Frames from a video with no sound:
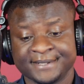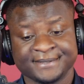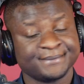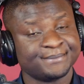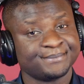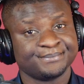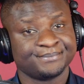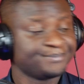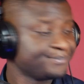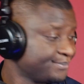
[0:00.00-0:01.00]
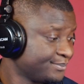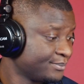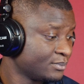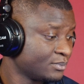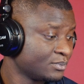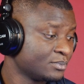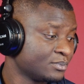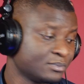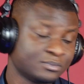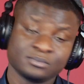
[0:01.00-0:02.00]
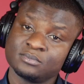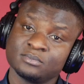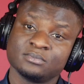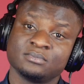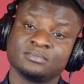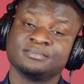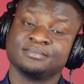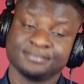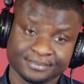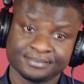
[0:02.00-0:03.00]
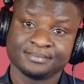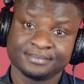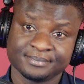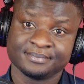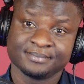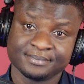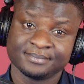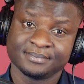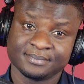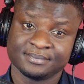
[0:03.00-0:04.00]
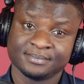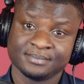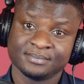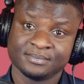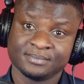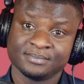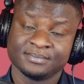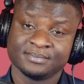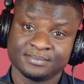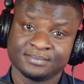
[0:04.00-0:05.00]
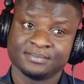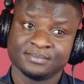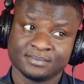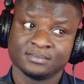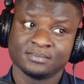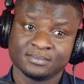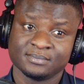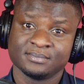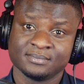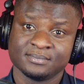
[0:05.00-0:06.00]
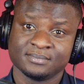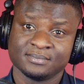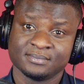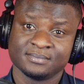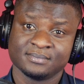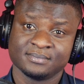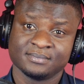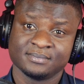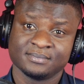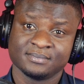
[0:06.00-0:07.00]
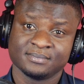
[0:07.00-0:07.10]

Let your mistakes stay in the past and not repeated. It should be a lesson.